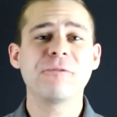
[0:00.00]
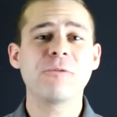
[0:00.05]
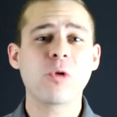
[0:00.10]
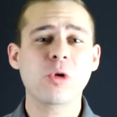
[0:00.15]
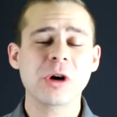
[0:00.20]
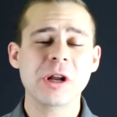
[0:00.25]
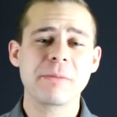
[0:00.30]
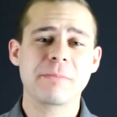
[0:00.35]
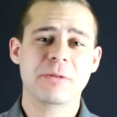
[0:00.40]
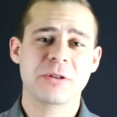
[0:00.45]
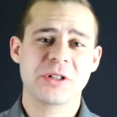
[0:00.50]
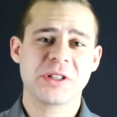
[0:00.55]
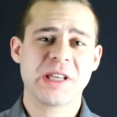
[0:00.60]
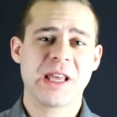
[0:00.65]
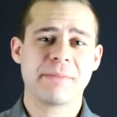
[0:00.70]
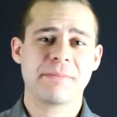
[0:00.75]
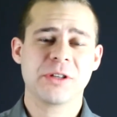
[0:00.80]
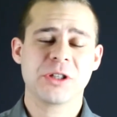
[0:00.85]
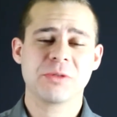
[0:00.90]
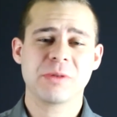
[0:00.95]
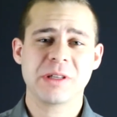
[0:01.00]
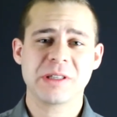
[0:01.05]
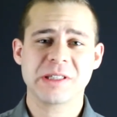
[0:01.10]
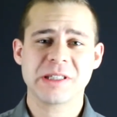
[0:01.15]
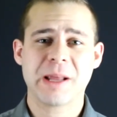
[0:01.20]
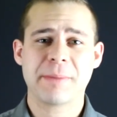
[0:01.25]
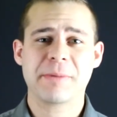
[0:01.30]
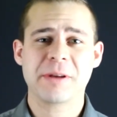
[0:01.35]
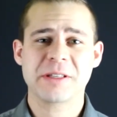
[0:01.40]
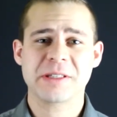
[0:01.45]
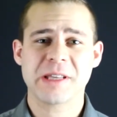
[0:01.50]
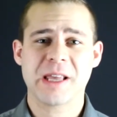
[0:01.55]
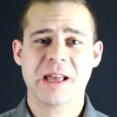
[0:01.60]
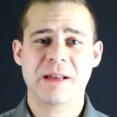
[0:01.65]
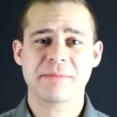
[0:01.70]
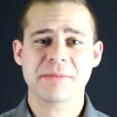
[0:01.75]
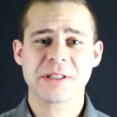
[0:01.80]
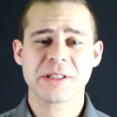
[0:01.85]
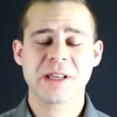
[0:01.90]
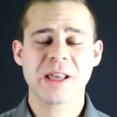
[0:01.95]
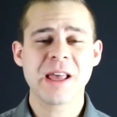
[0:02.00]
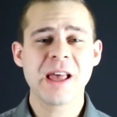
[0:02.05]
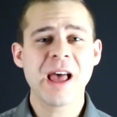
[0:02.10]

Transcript: 40% between step exams.